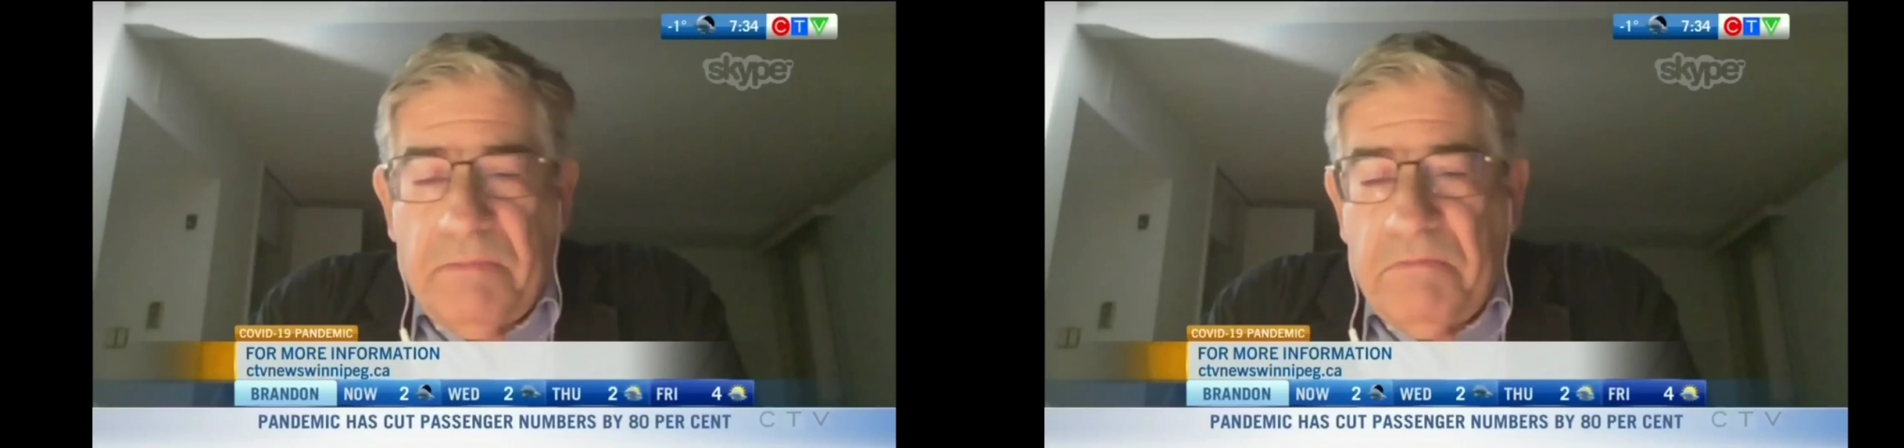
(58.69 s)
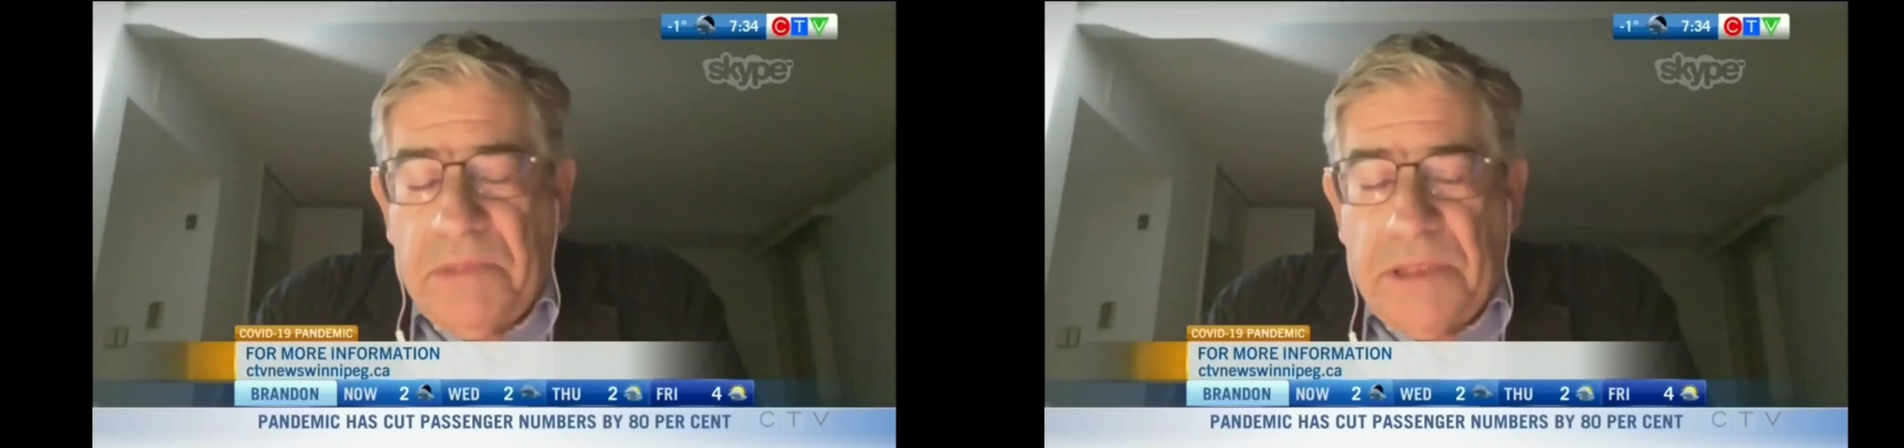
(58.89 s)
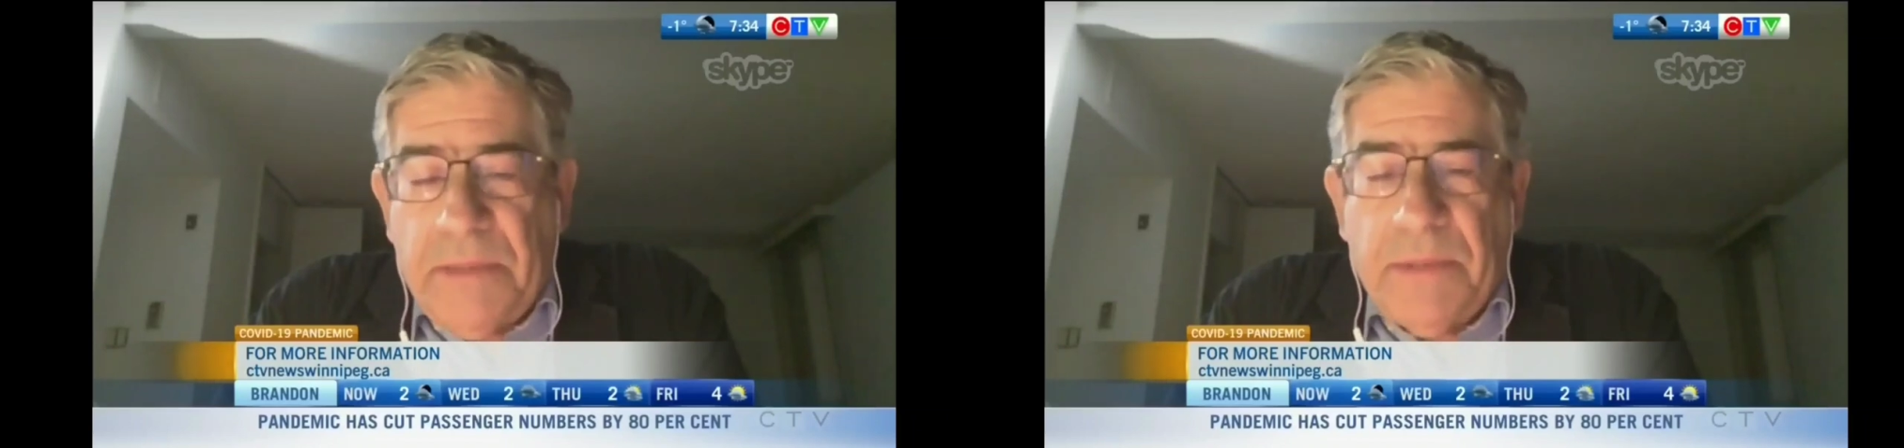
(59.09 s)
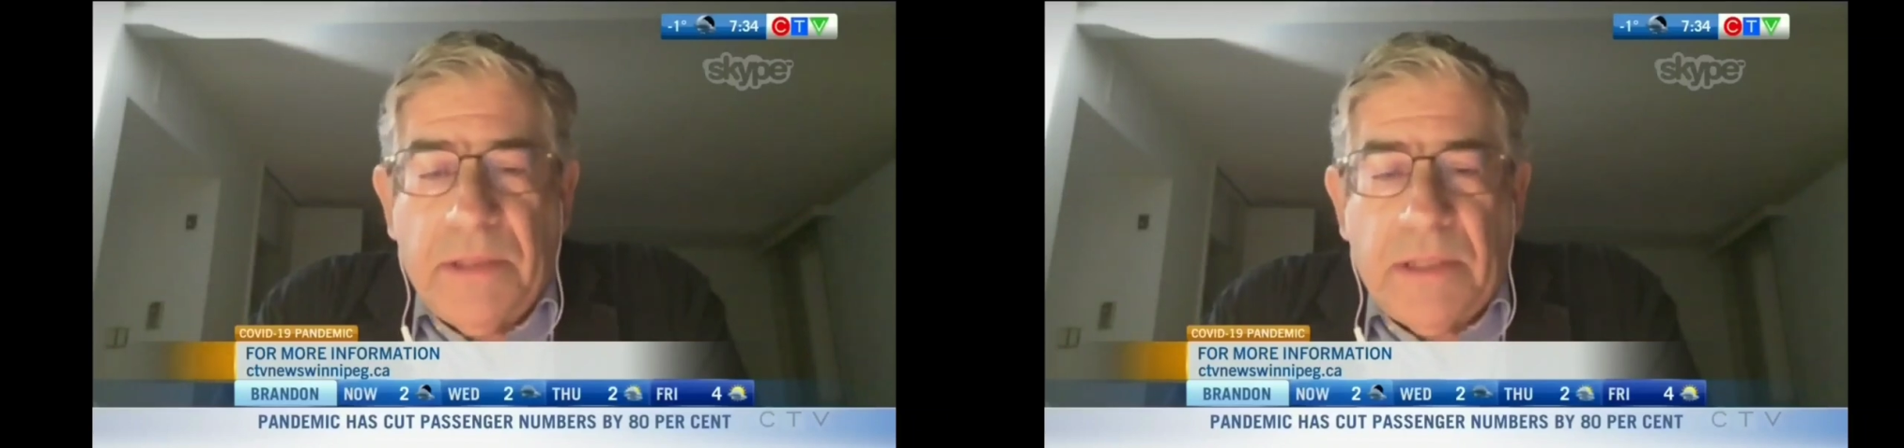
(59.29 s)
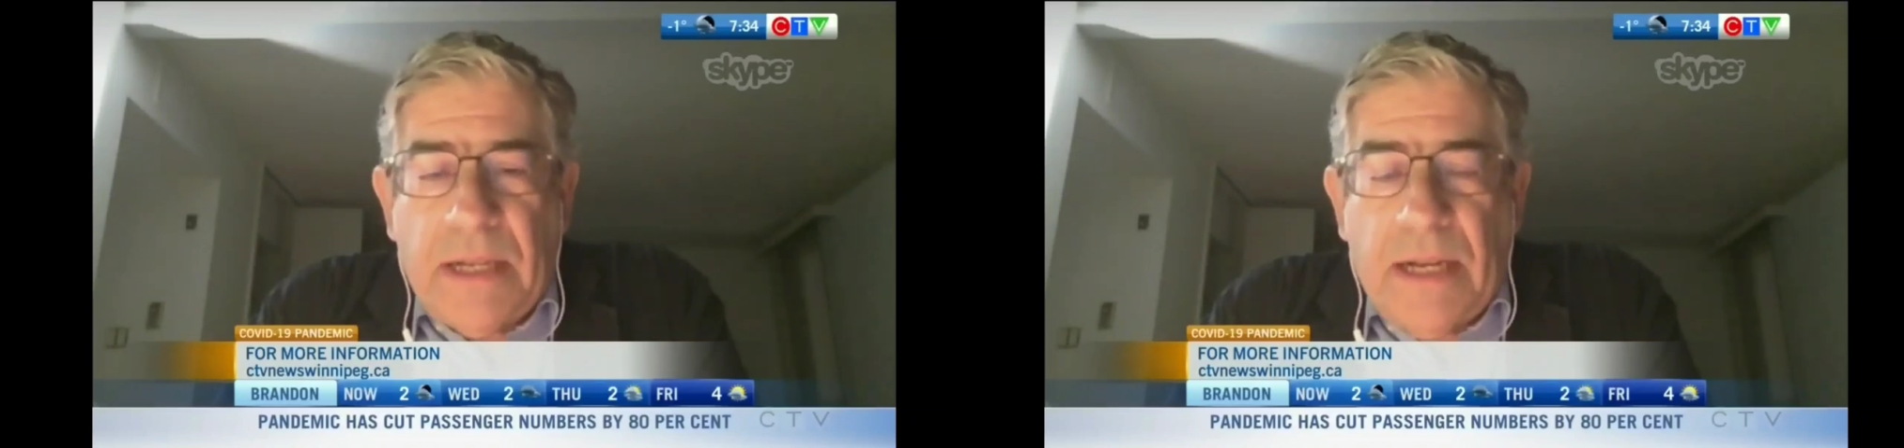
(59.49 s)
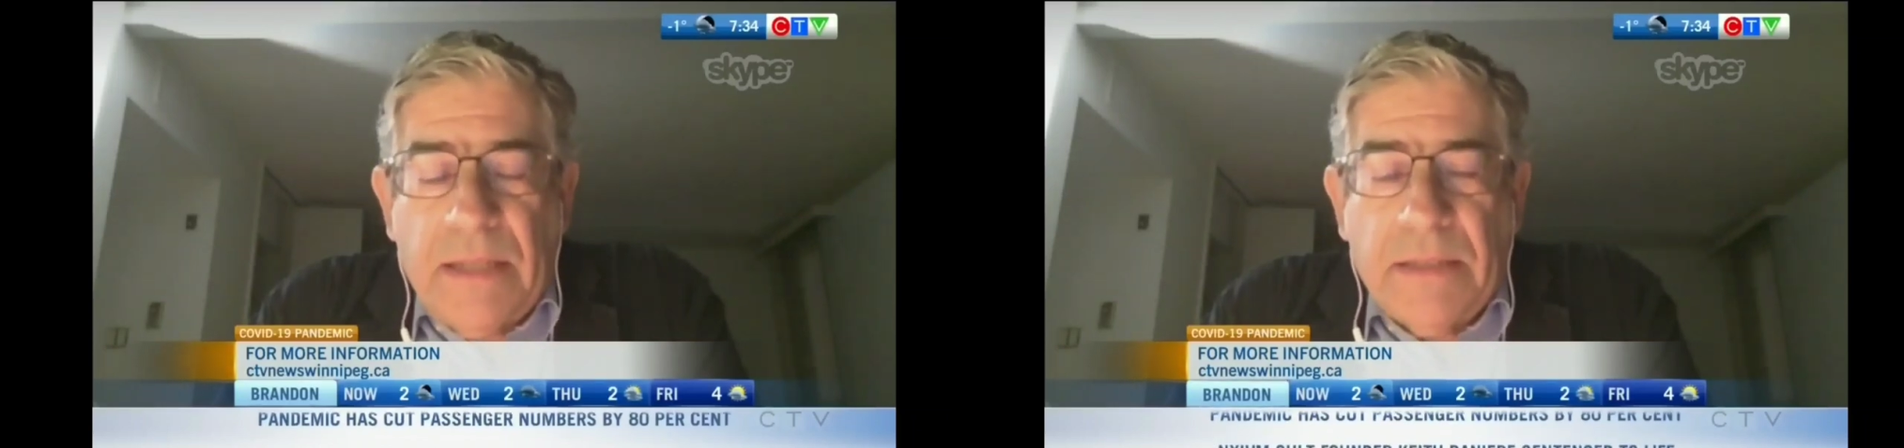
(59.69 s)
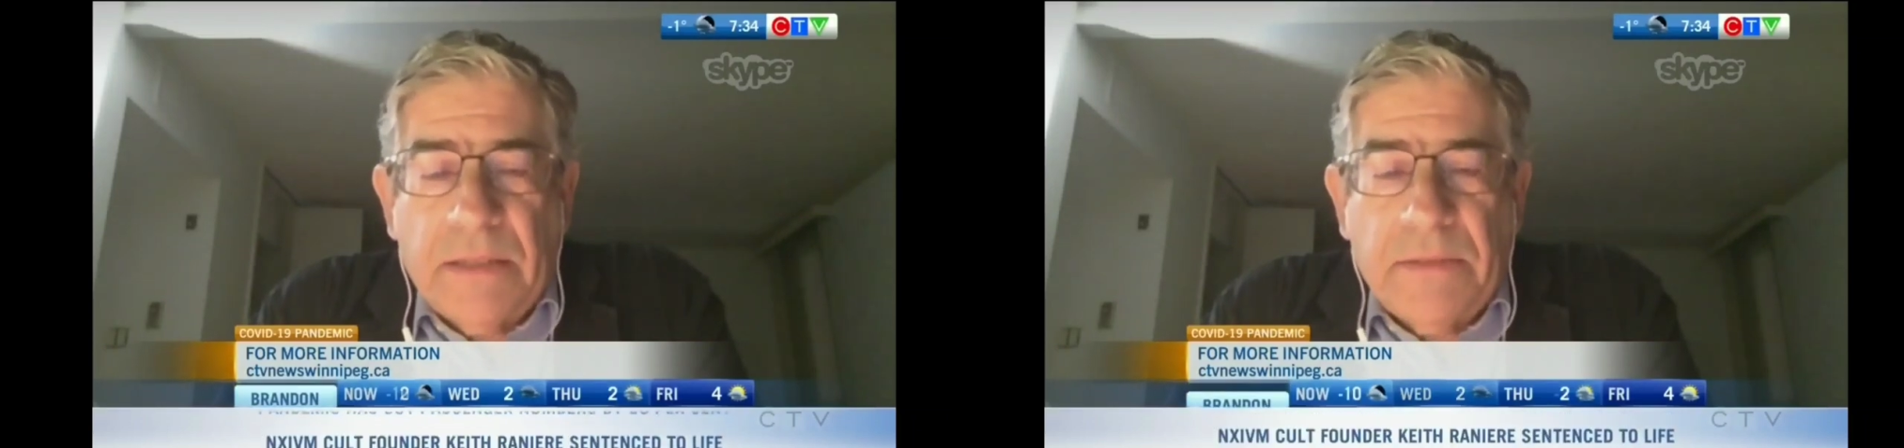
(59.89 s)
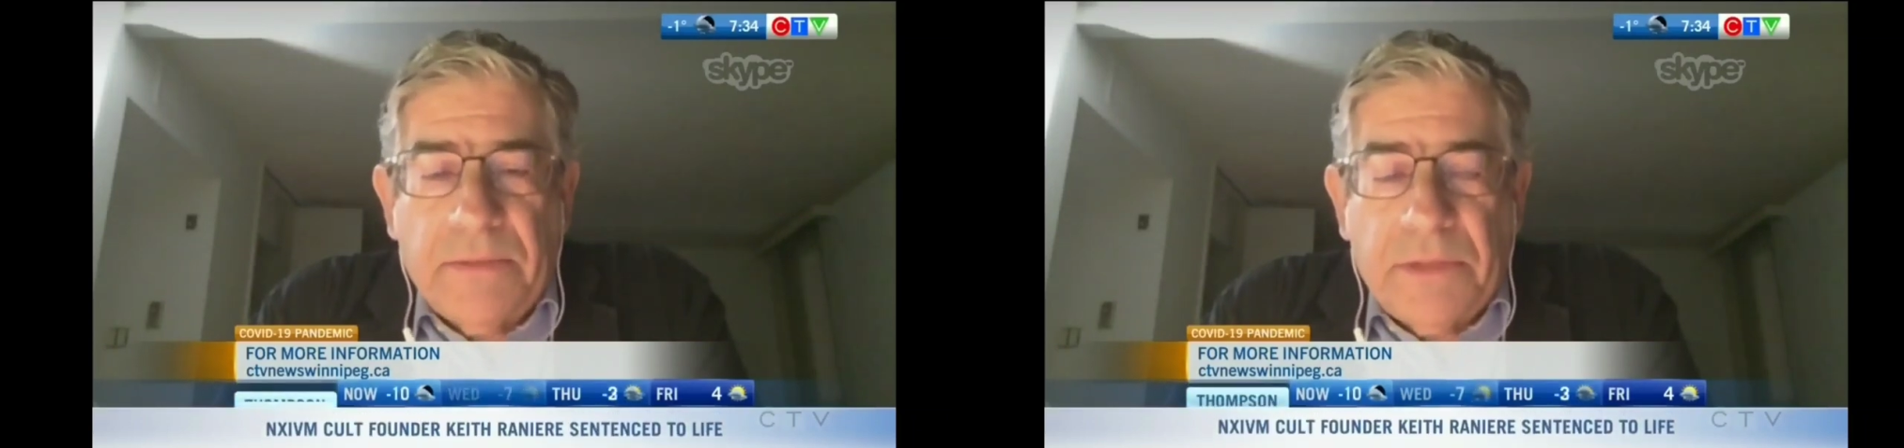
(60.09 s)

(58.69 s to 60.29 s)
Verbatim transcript: similar kinds of